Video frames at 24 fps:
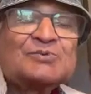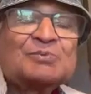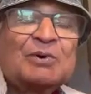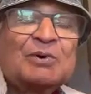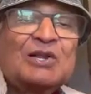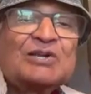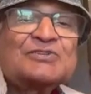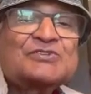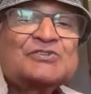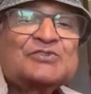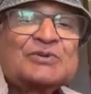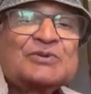
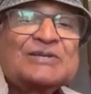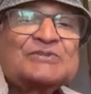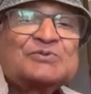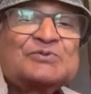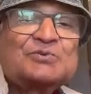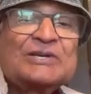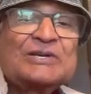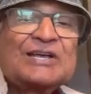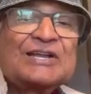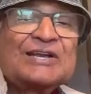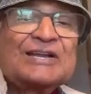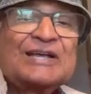Small stress
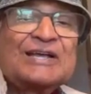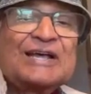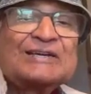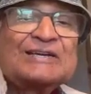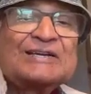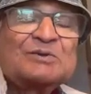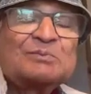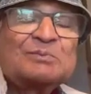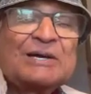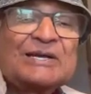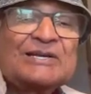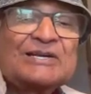we can
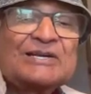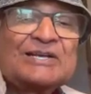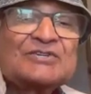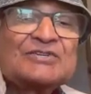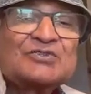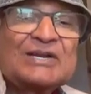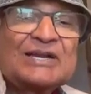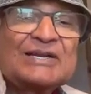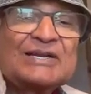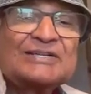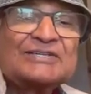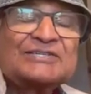handle by
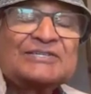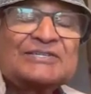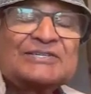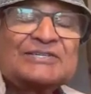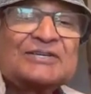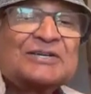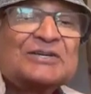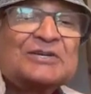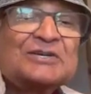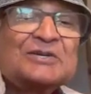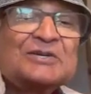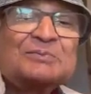rationality,
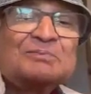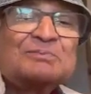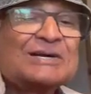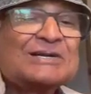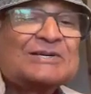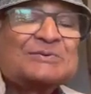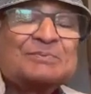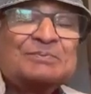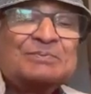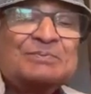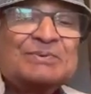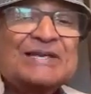
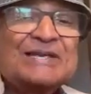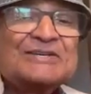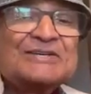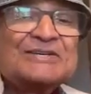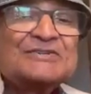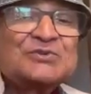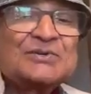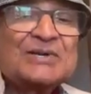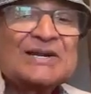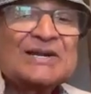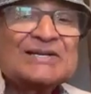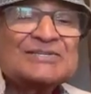but big
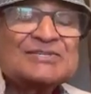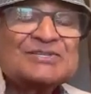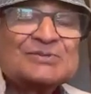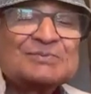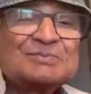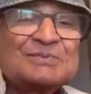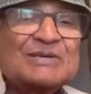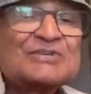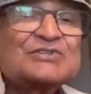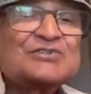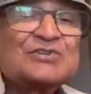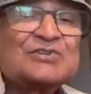
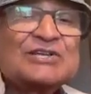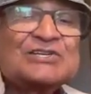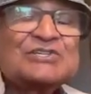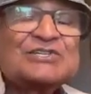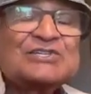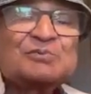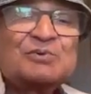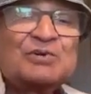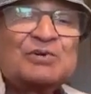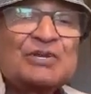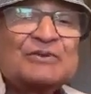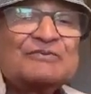
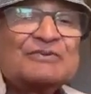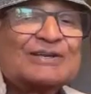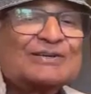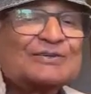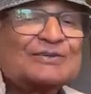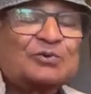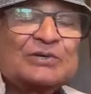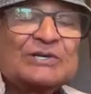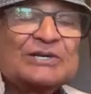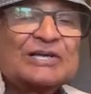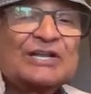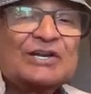stressful
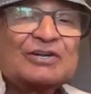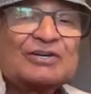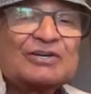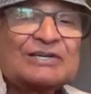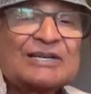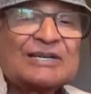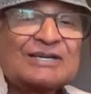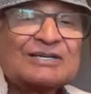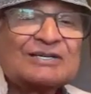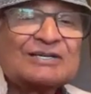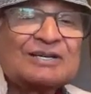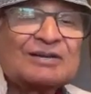event we cannot
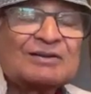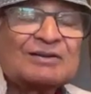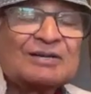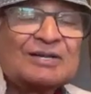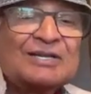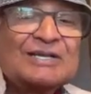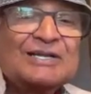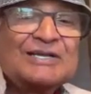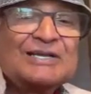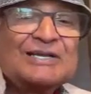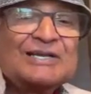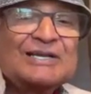handle.
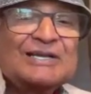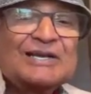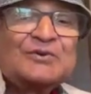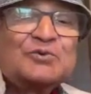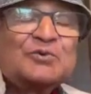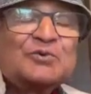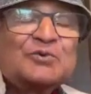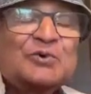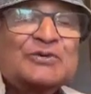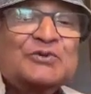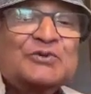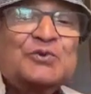
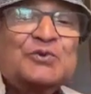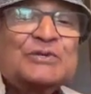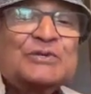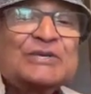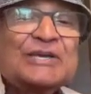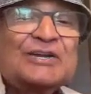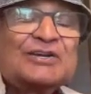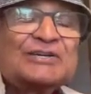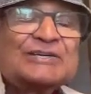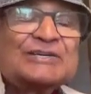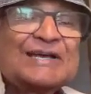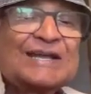And when we
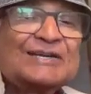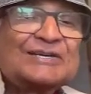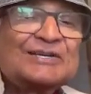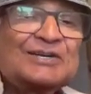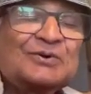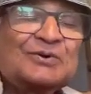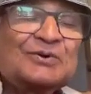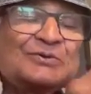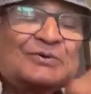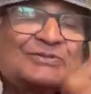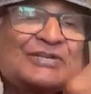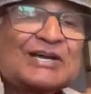cannot
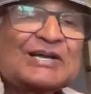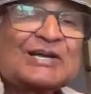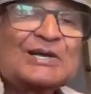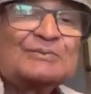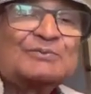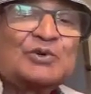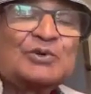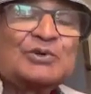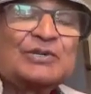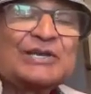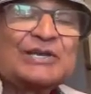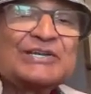handle, we
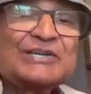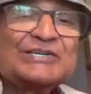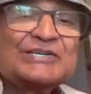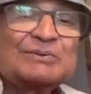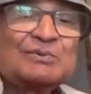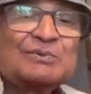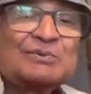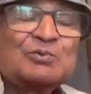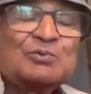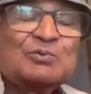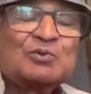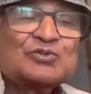succumb to
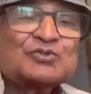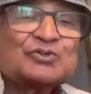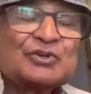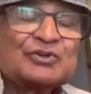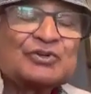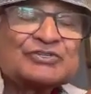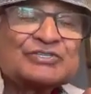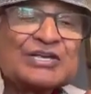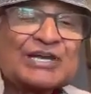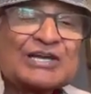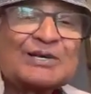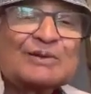negative
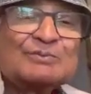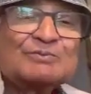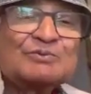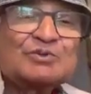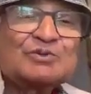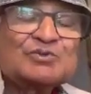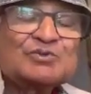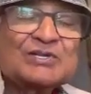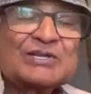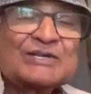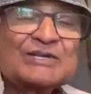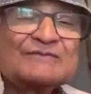emotion, we succumb
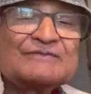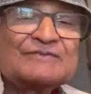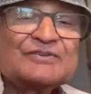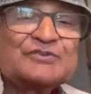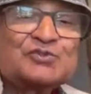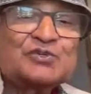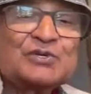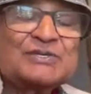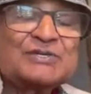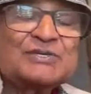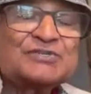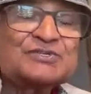to
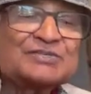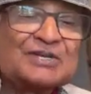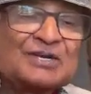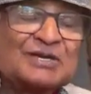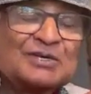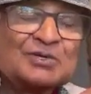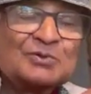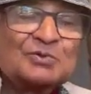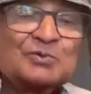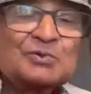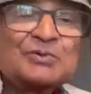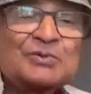selfishness,
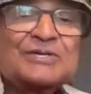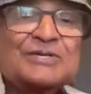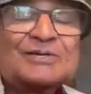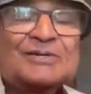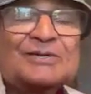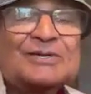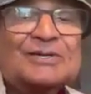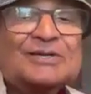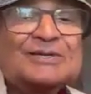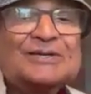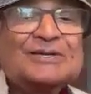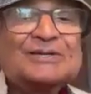
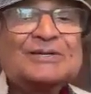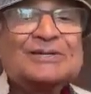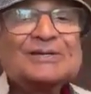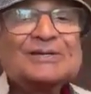we